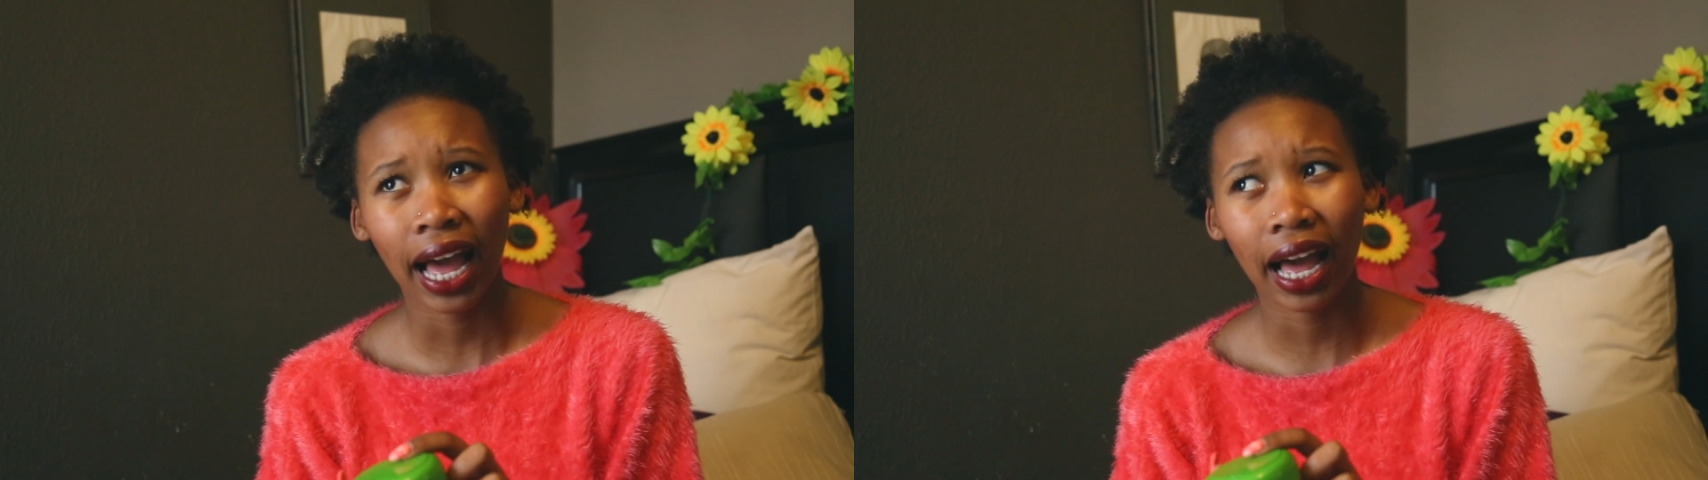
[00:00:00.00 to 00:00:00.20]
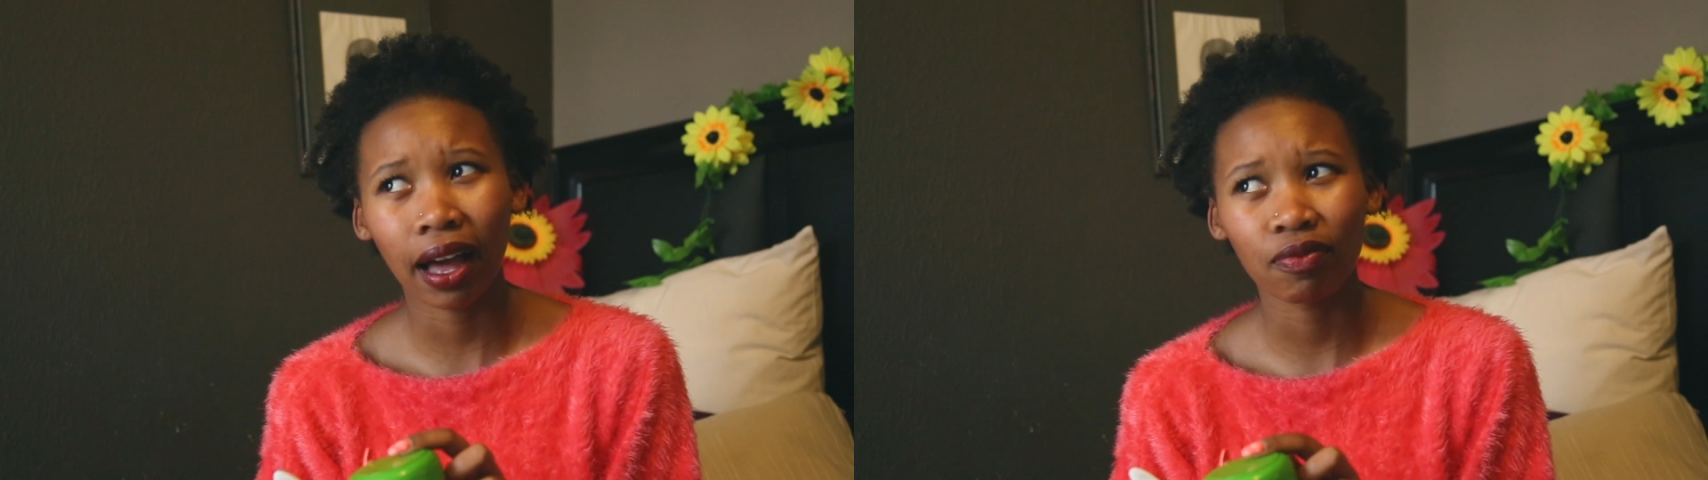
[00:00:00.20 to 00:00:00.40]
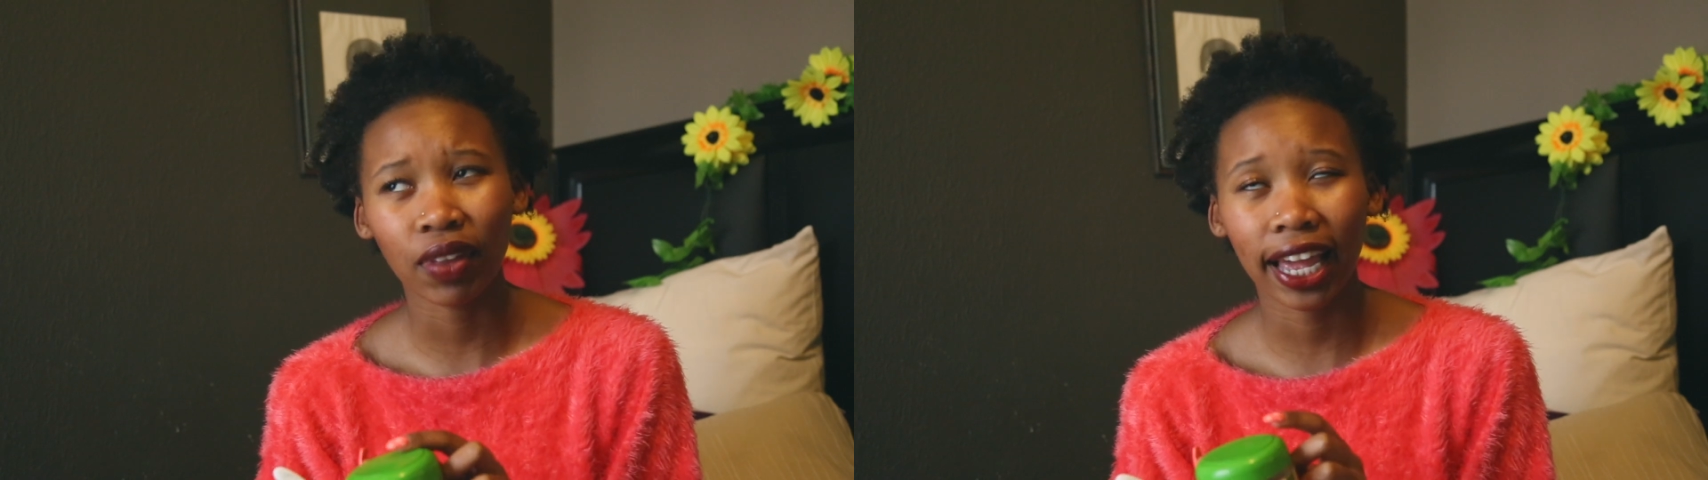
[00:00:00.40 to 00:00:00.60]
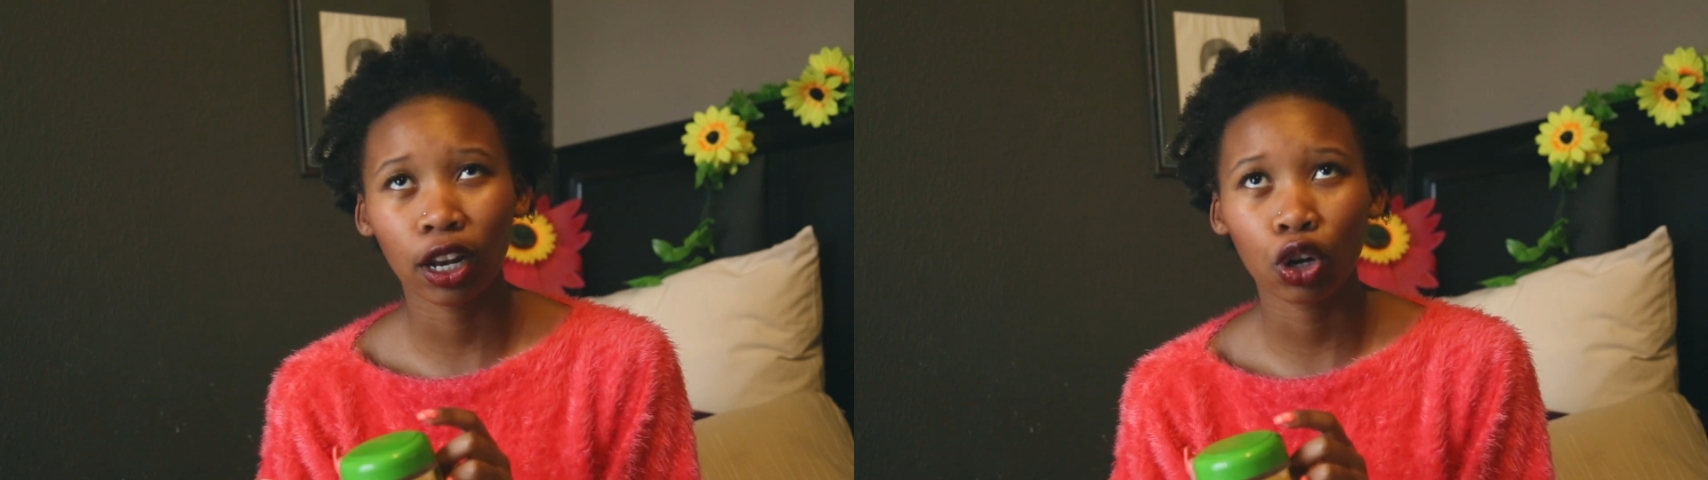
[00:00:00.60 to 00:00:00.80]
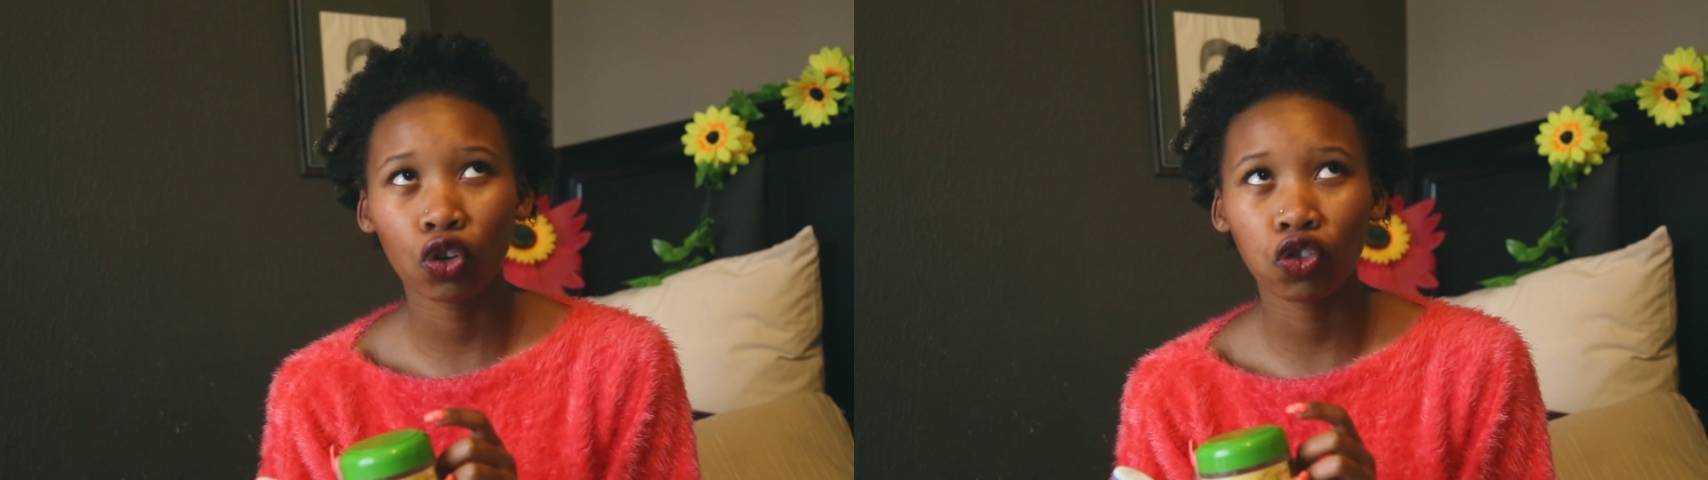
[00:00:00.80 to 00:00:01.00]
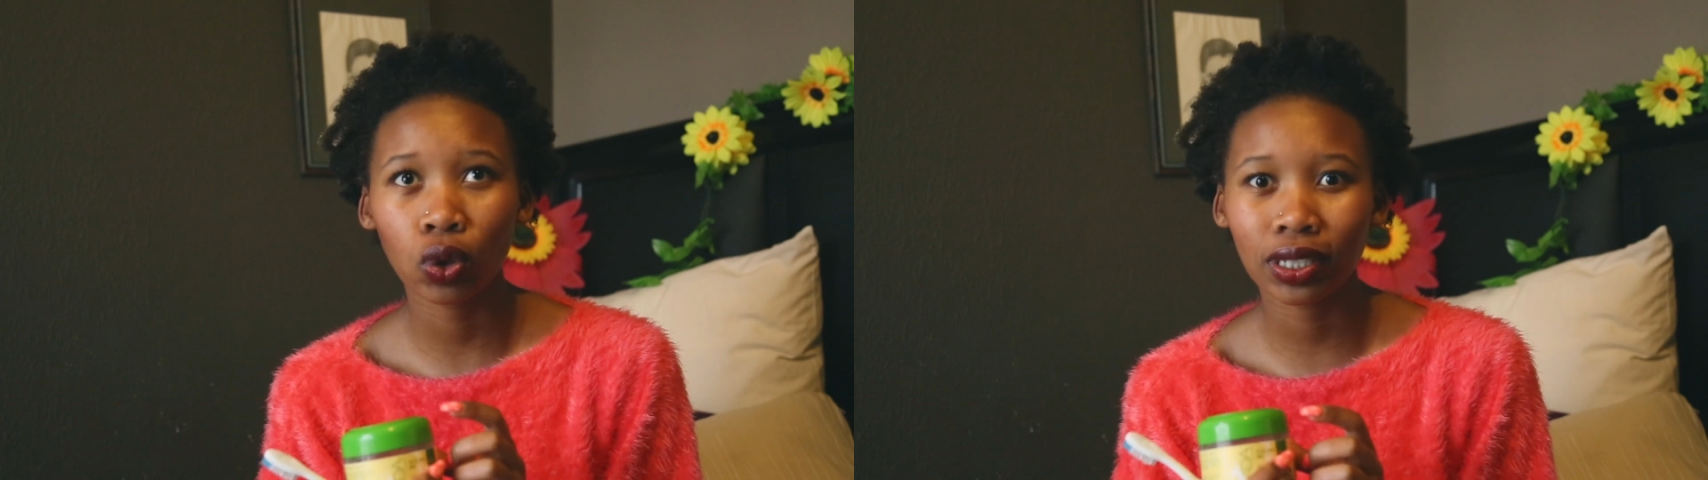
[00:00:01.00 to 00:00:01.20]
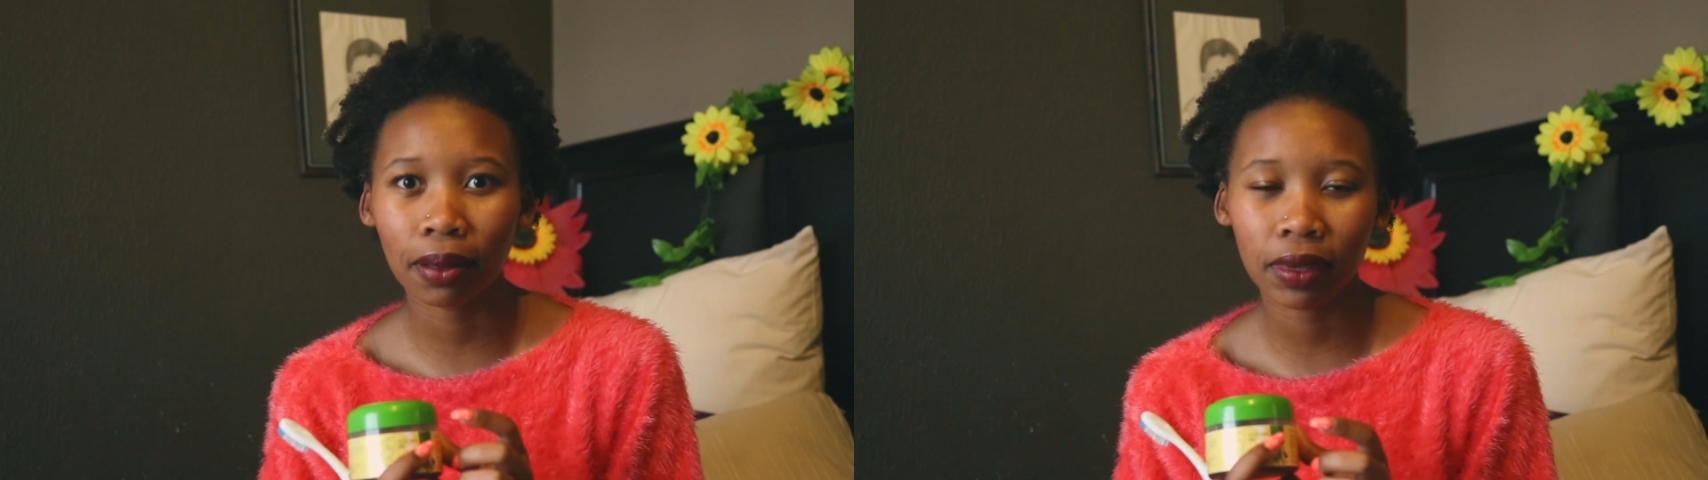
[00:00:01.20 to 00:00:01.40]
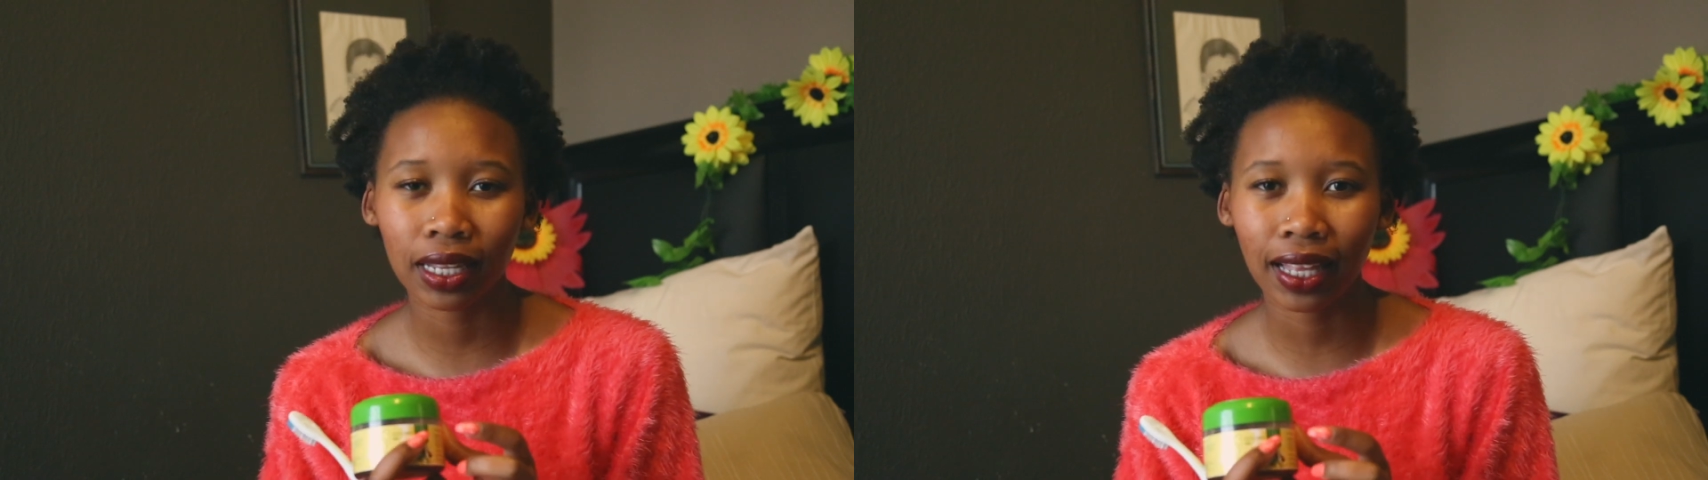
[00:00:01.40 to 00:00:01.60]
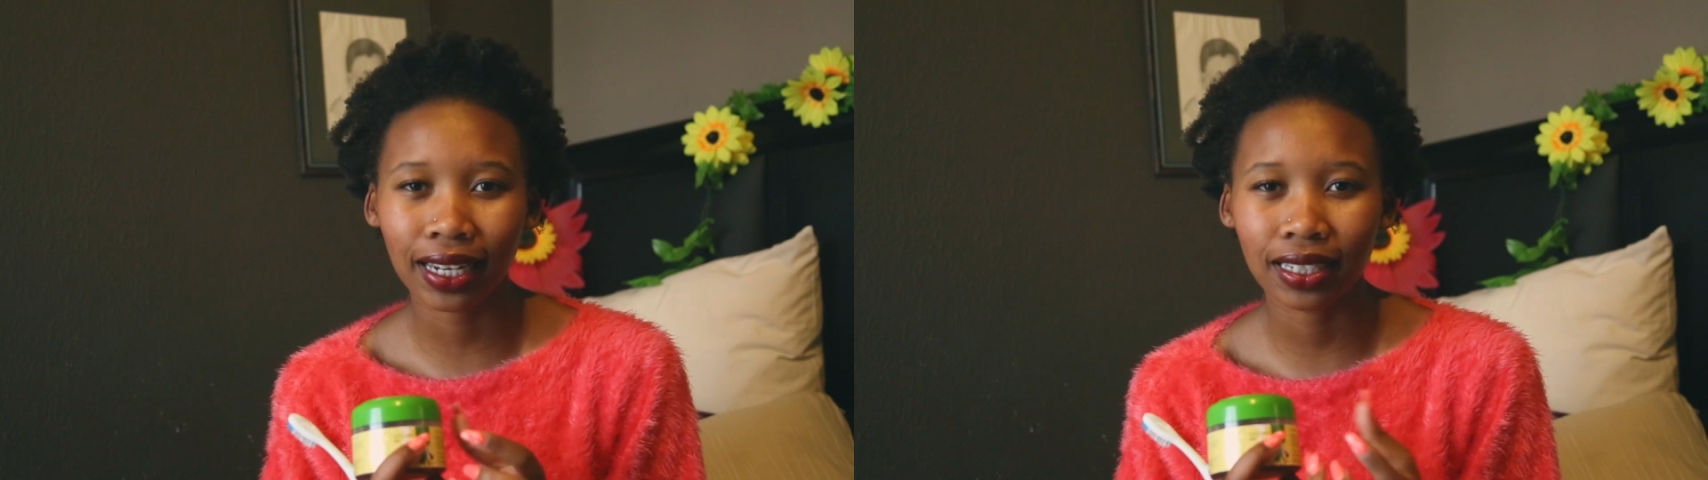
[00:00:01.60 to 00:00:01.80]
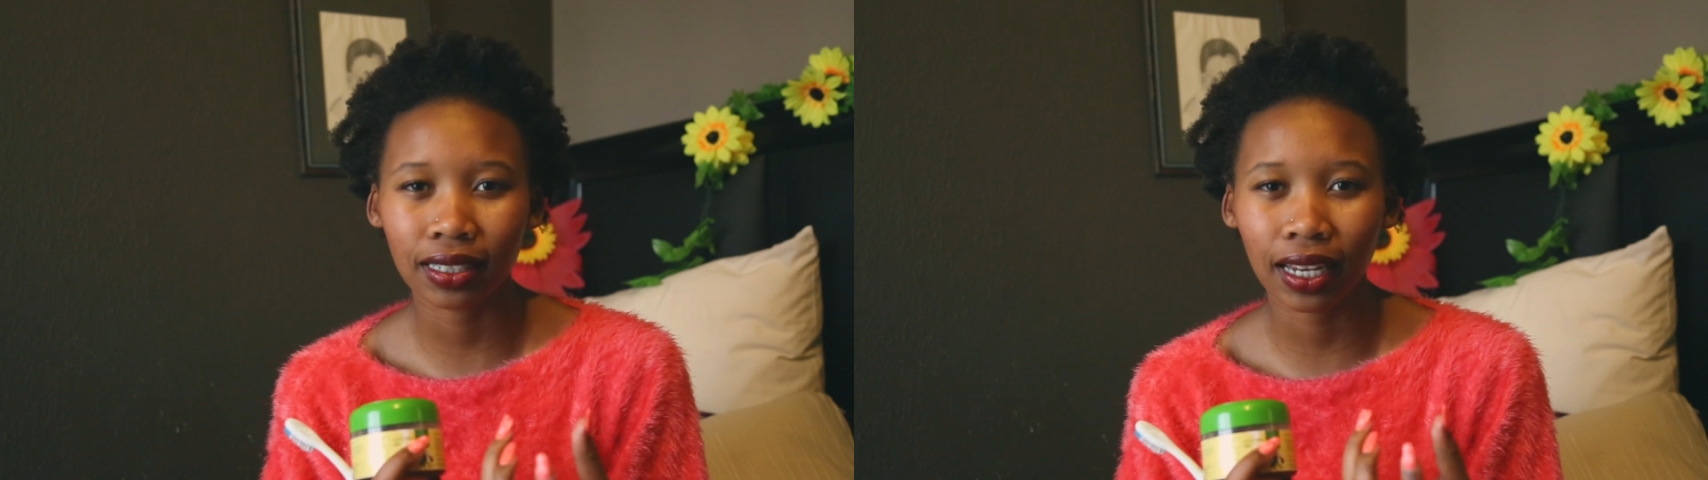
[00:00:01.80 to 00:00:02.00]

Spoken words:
I look for something that